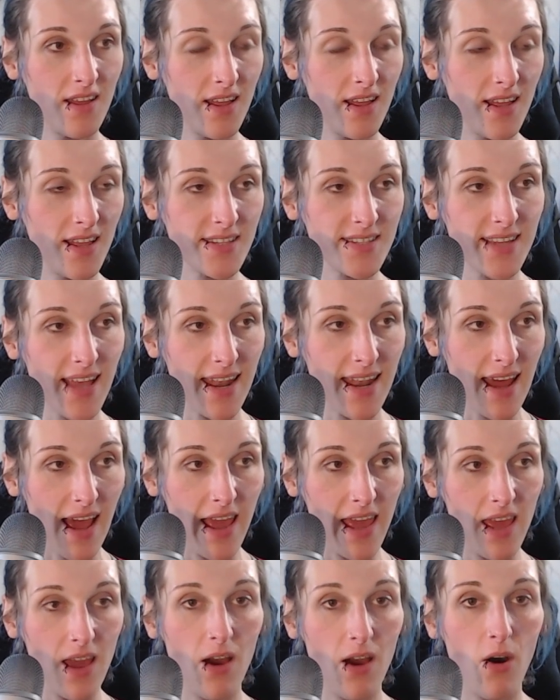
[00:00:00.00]
is that
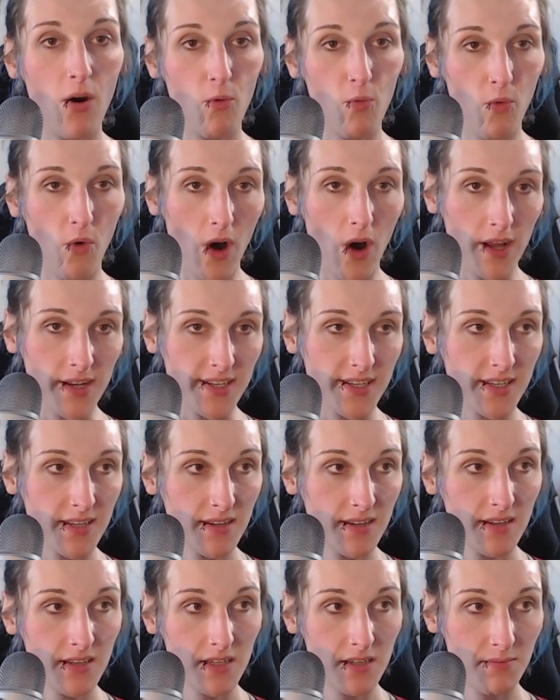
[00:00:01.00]
I want
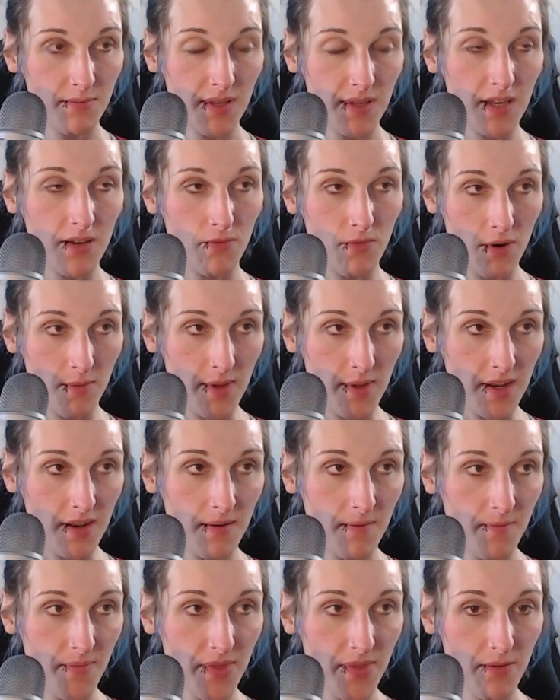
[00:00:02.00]
to be a woman,
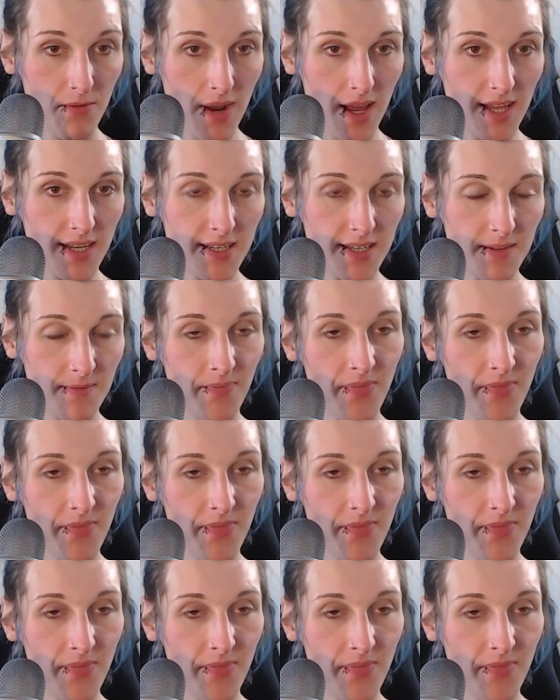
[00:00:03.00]
right?